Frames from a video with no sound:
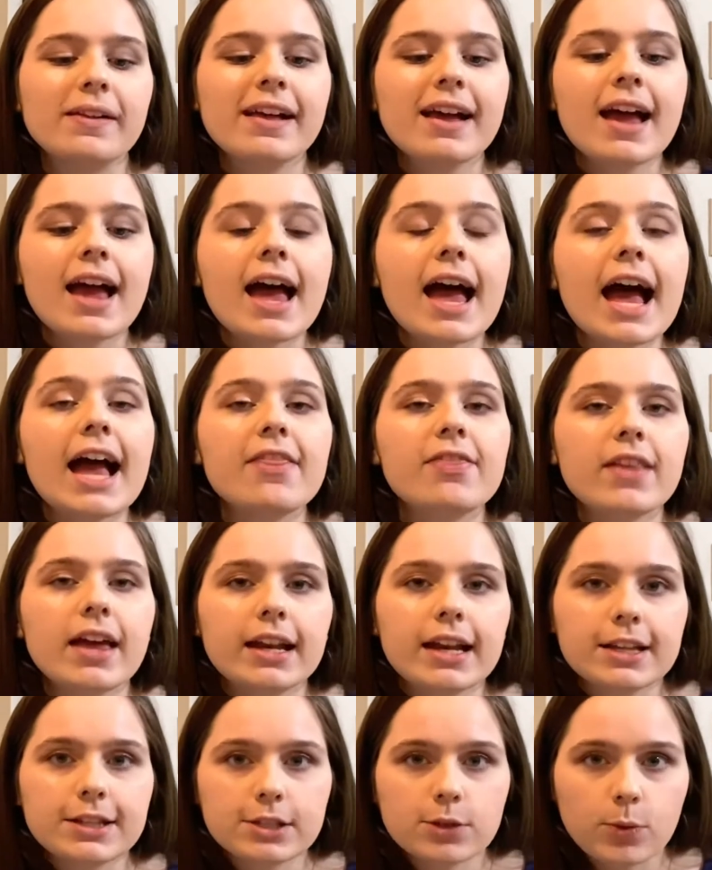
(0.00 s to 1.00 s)
and then
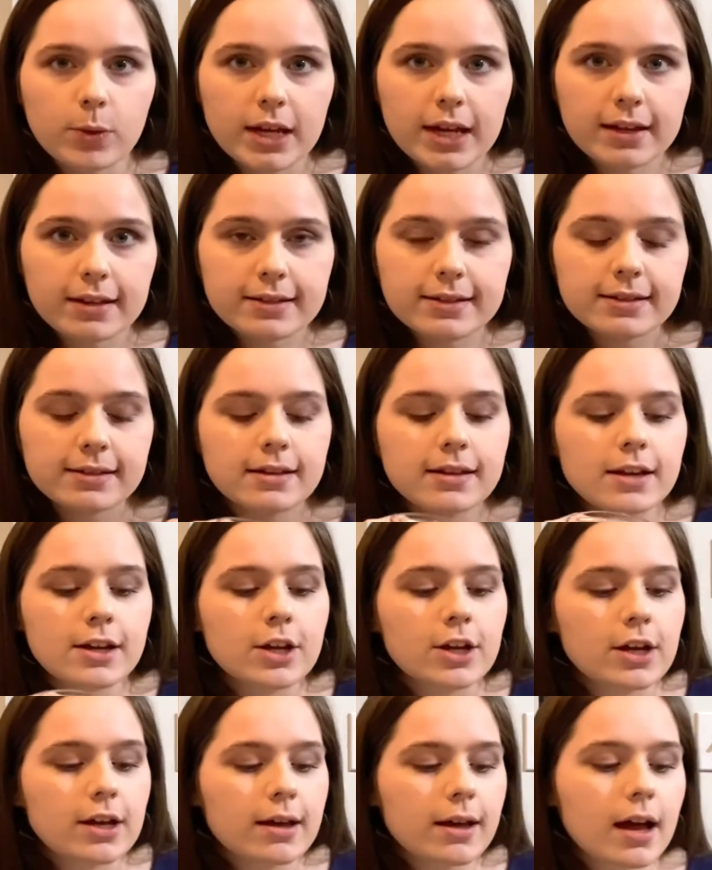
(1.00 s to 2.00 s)
it squeaks.
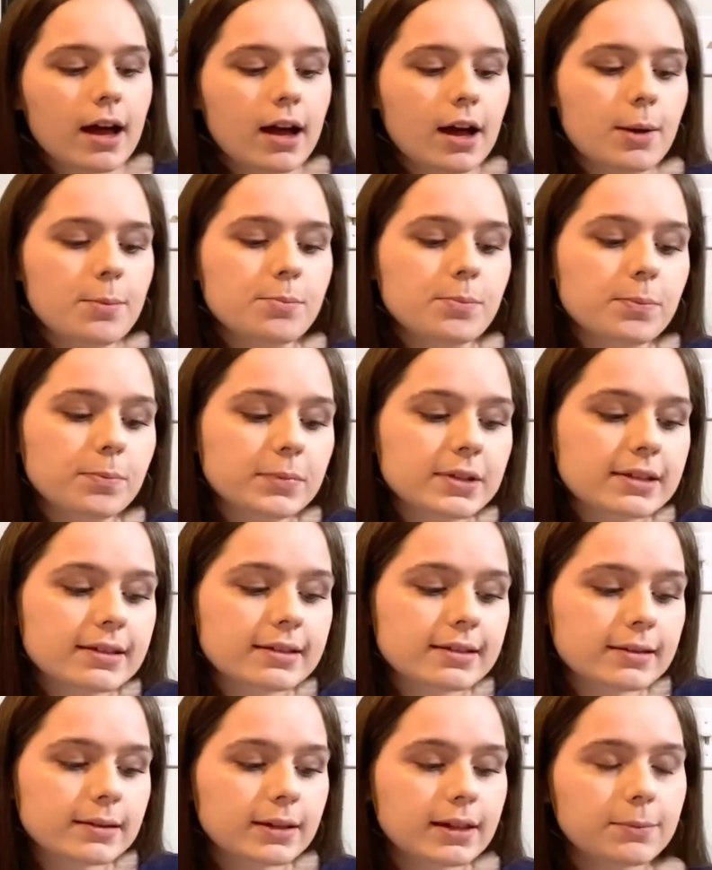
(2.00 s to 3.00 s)

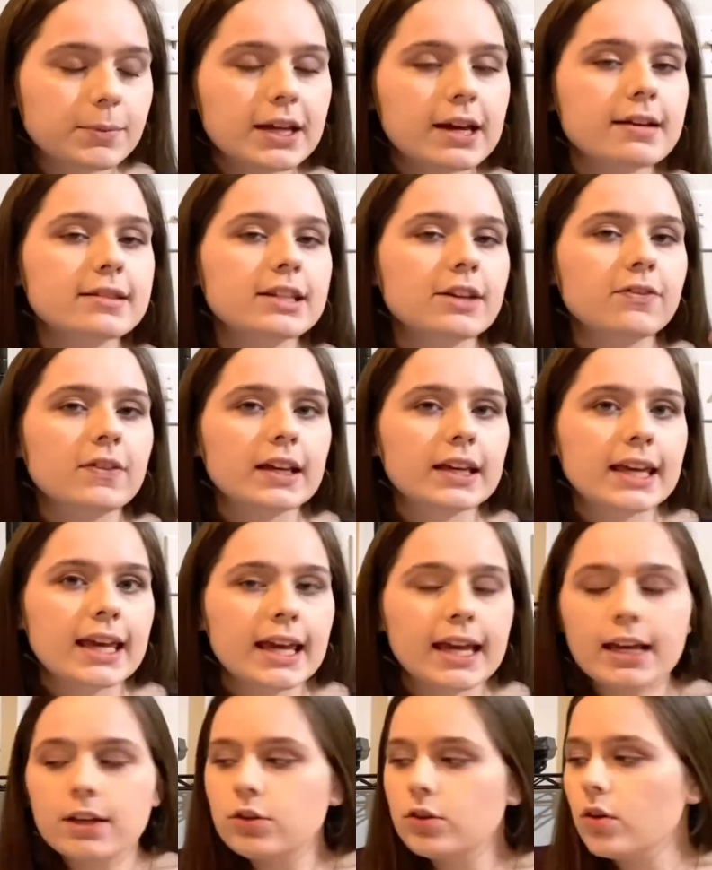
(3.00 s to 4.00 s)
Because if the
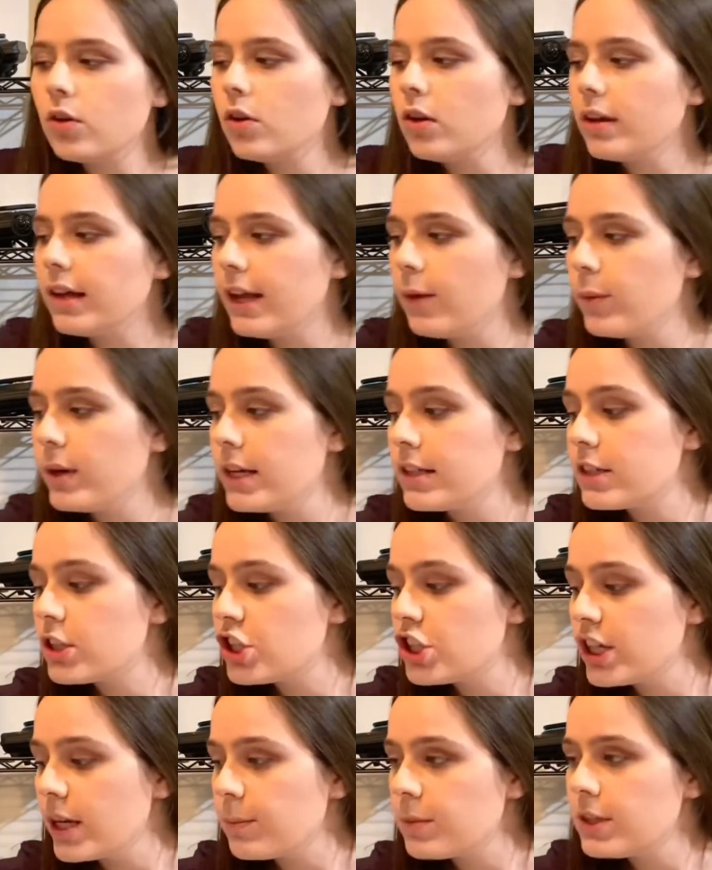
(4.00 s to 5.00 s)
candle, when it's
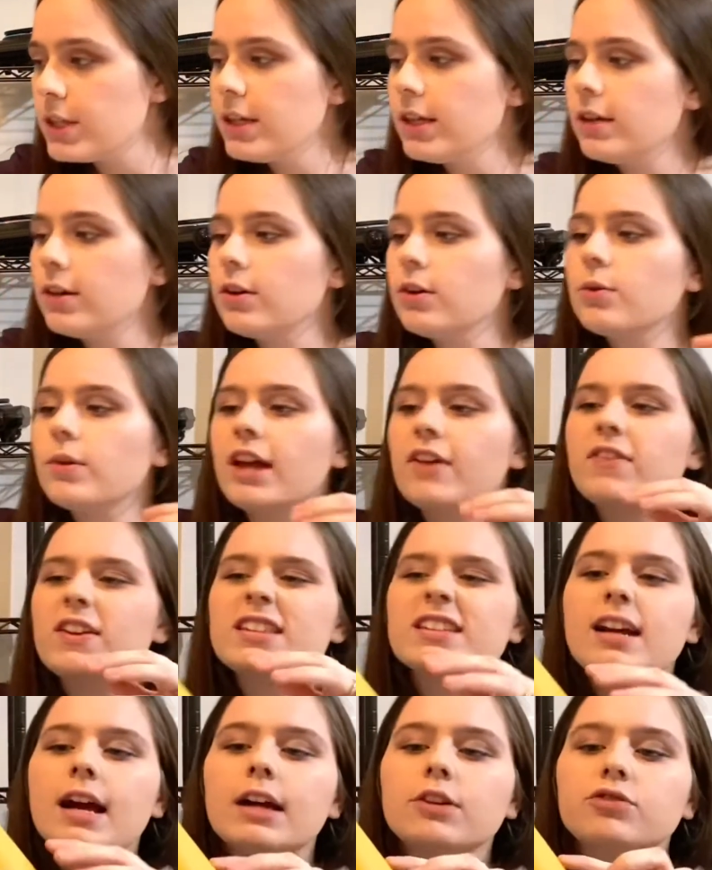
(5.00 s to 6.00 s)
shipped to you, if it's
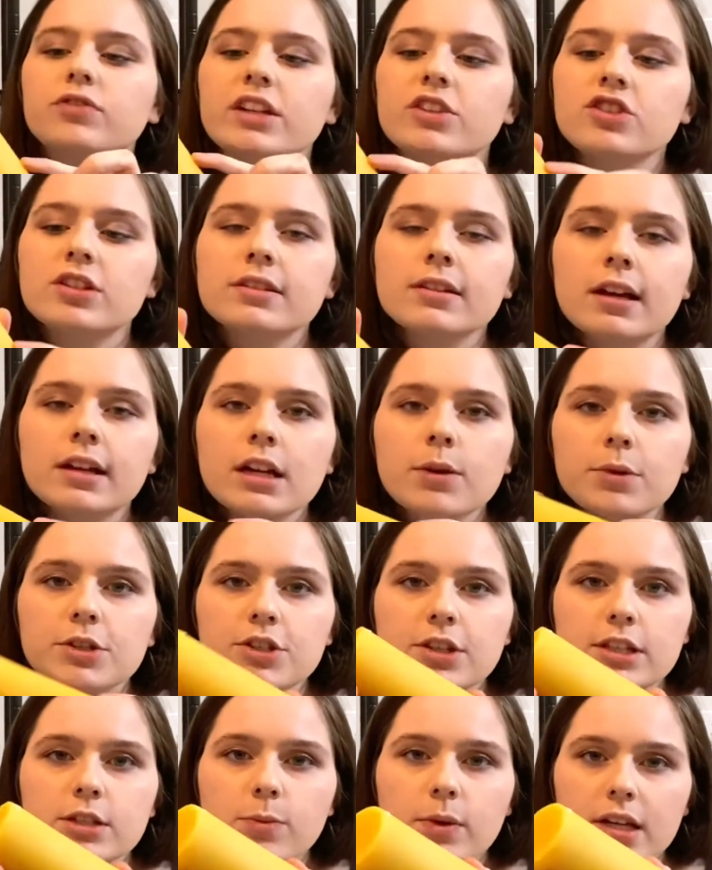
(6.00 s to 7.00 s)
got ridges on it, which
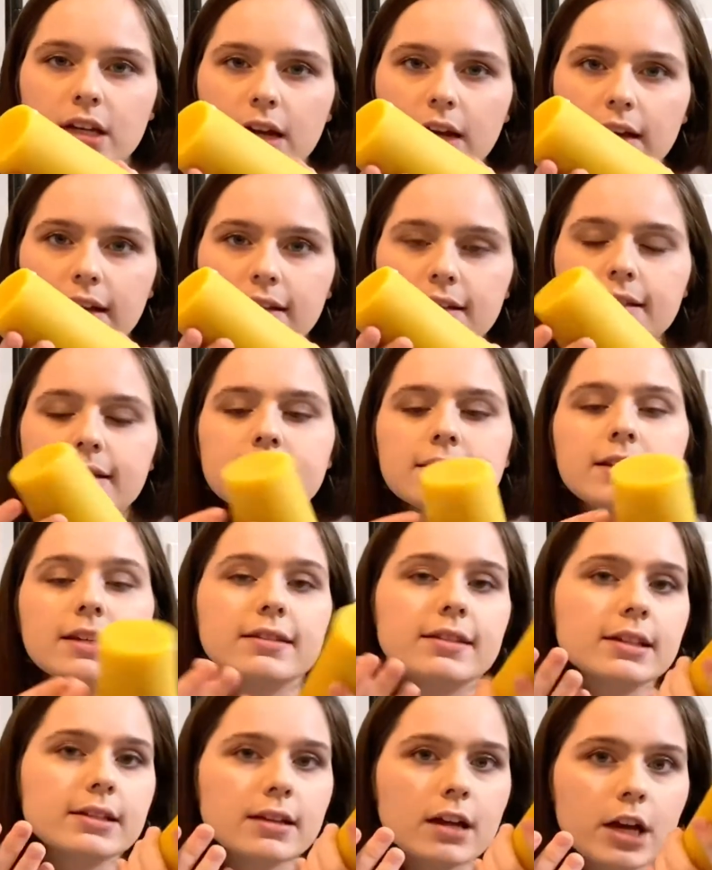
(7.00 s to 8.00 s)
this one does, this
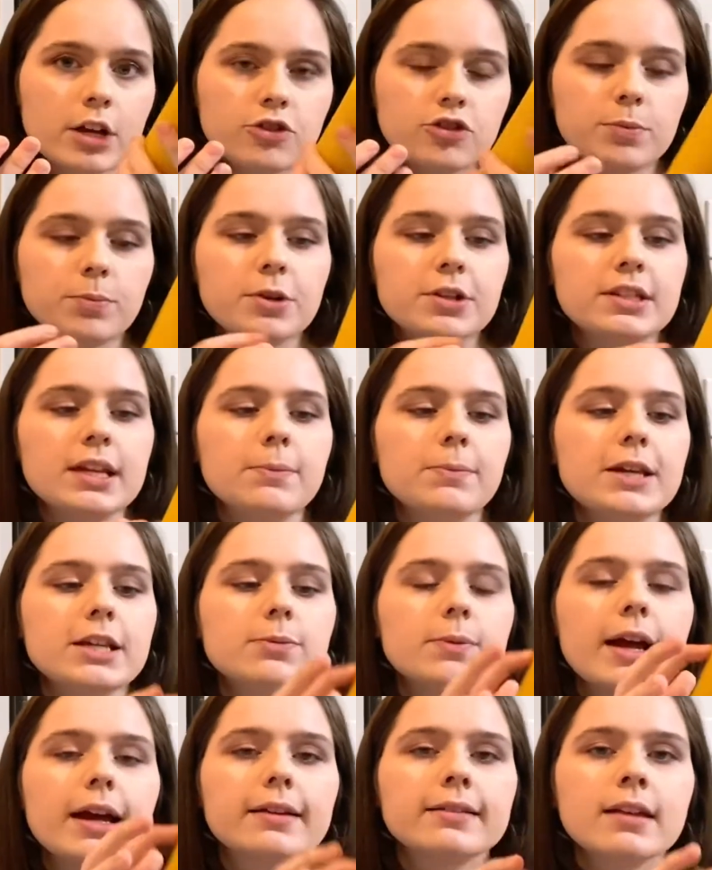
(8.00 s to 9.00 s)
is 100%
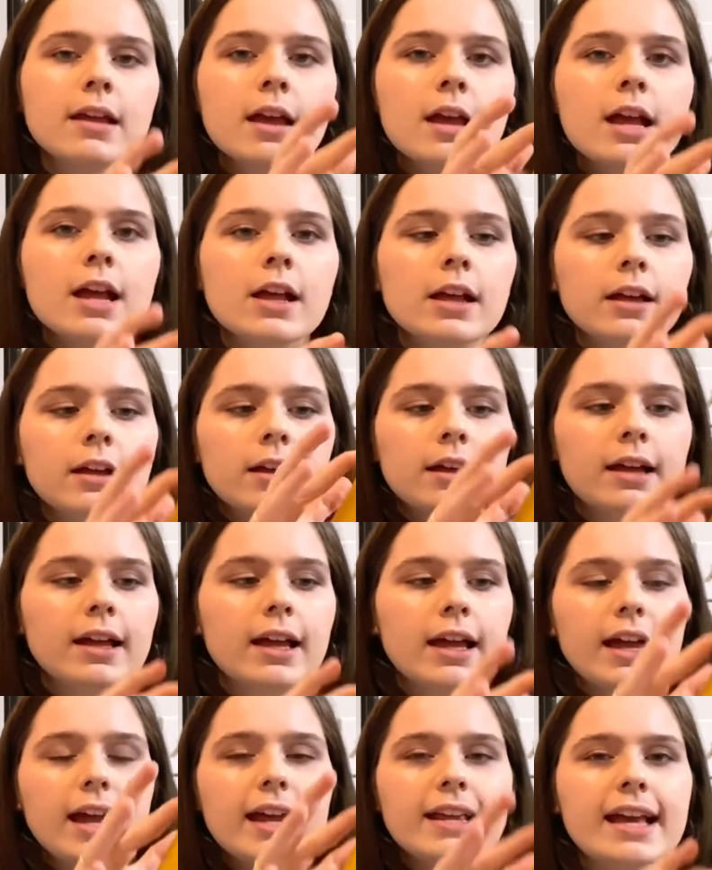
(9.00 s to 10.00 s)
beeswax,
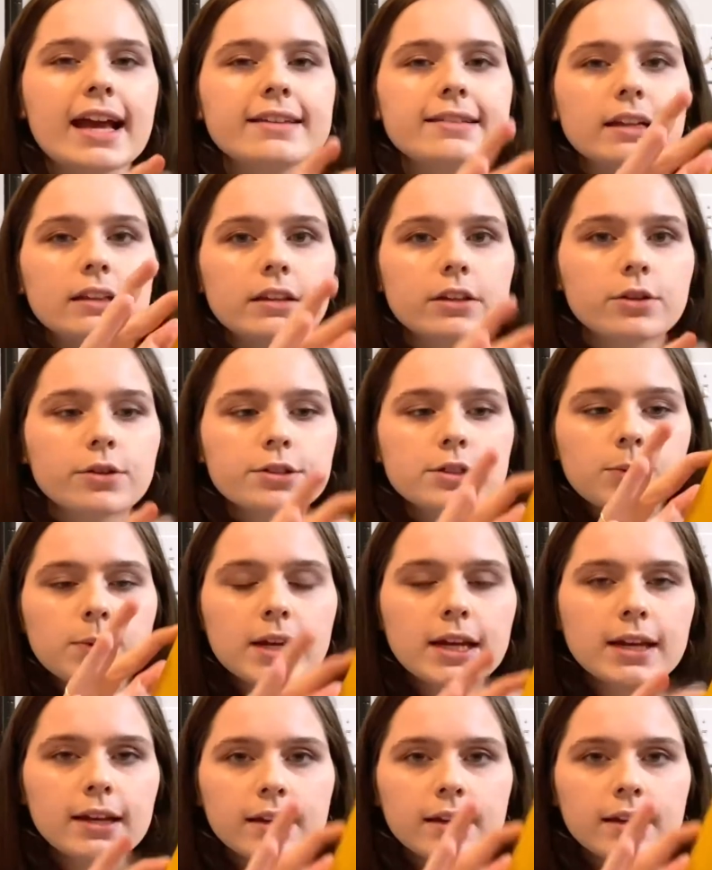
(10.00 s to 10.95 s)
it has a little squeak,